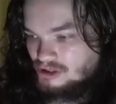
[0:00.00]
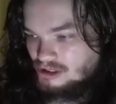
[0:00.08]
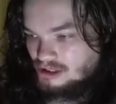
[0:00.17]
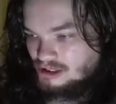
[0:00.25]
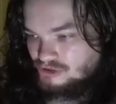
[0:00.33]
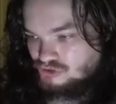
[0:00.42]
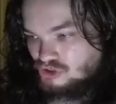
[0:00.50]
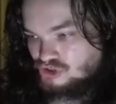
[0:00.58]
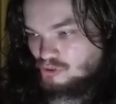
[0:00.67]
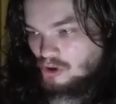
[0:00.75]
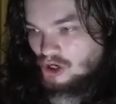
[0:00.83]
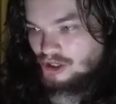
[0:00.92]
Uh, there's
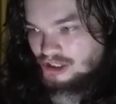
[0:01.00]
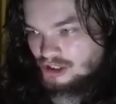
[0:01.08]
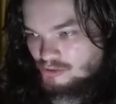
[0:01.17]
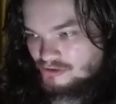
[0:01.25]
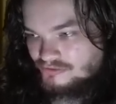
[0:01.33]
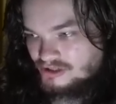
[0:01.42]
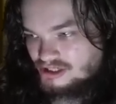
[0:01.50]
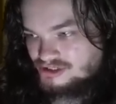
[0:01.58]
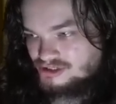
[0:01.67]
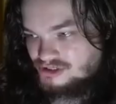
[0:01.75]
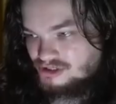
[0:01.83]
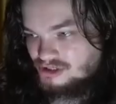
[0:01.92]
also audio of
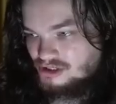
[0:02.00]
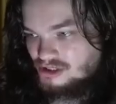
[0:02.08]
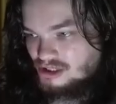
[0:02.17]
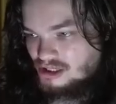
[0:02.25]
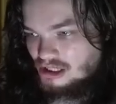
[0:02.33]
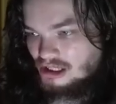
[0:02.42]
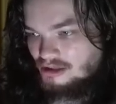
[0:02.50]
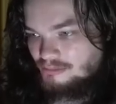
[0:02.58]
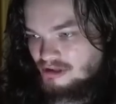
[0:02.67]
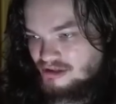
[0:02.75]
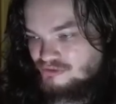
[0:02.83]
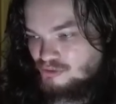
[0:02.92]
this. Um,
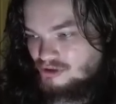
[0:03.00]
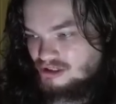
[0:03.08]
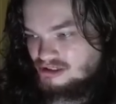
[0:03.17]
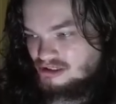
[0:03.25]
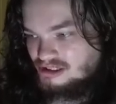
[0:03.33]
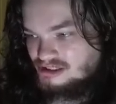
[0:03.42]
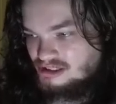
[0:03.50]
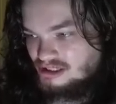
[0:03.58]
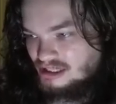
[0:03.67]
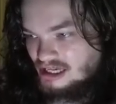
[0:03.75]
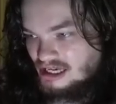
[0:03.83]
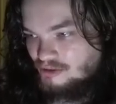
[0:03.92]
if you wanted to listen to
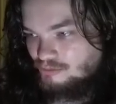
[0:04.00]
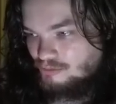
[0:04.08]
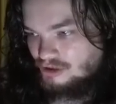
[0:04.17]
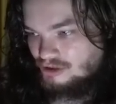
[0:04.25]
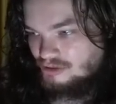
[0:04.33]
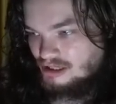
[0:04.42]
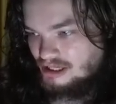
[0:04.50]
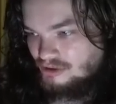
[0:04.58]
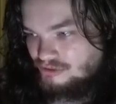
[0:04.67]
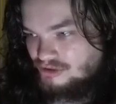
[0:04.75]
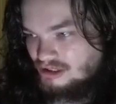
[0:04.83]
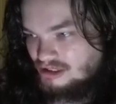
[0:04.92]
that, where I don't
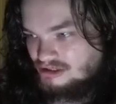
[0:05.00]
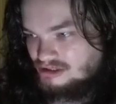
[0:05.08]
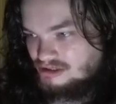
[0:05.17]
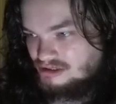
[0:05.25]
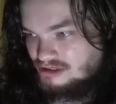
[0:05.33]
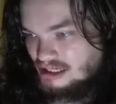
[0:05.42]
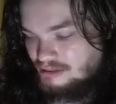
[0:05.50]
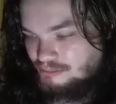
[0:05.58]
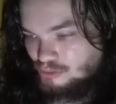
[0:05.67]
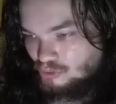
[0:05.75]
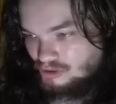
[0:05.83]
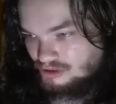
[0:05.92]
think it's that
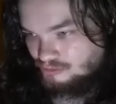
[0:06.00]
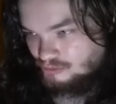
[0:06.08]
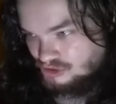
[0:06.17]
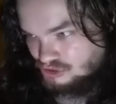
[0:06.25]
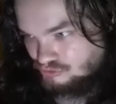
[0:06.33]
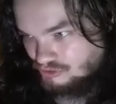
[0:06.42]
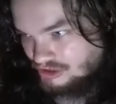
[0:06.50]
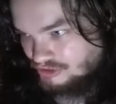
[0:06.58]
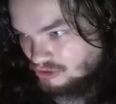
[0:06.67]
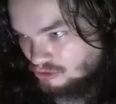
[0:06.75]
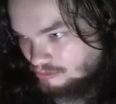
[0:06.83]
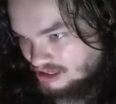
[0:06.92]
important. We just read the
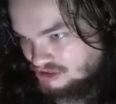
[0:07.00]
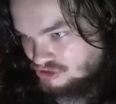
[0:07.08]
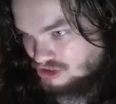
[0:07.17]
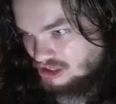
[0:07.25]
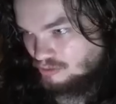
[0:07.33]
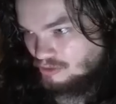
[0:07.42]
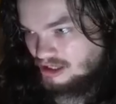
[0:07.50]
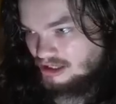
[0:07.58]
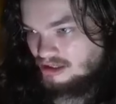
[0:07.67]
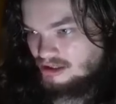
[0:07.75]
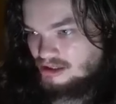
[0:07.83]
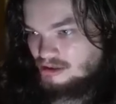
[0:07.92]
whole message anyway,
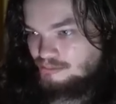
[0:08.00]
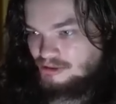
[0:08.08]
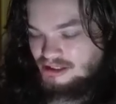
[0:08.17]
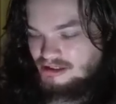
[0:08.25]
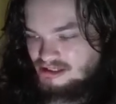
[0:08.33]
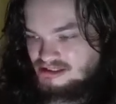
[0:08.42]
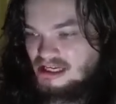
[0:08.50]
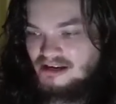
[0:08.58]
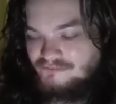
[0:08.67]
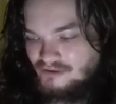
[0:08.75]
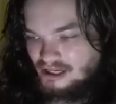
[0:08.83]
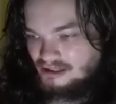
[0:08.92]
but it's not
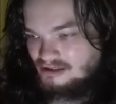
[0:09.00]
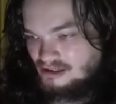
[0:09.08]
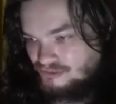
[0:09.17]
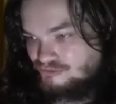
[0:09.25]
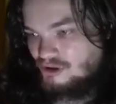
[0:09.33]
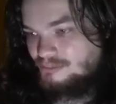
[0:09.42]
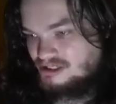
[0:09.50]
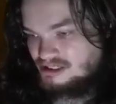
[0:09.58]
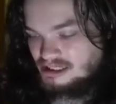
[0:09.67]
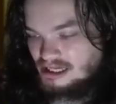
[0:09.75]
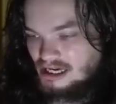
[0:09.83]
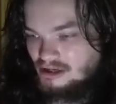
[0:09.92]
fake. It's from his
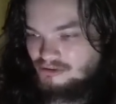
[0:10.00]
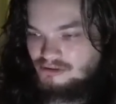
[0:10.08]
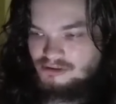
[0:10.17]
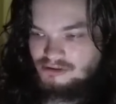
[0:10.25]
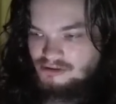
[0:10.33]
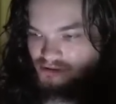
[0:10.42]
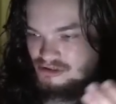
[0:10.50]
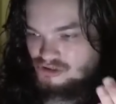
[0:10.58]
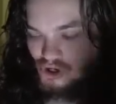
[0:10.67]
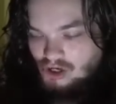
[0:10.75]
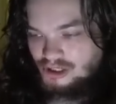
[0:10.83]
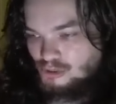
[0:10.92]
account,
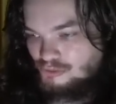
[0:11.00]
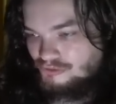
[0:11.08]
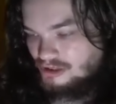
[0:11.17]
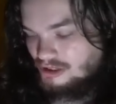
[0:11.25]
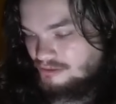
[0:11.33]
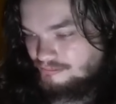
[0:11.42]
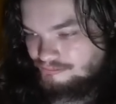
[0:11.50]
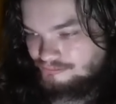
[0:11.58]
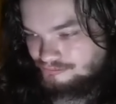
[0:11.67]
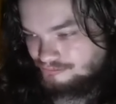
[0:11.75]
audio of him.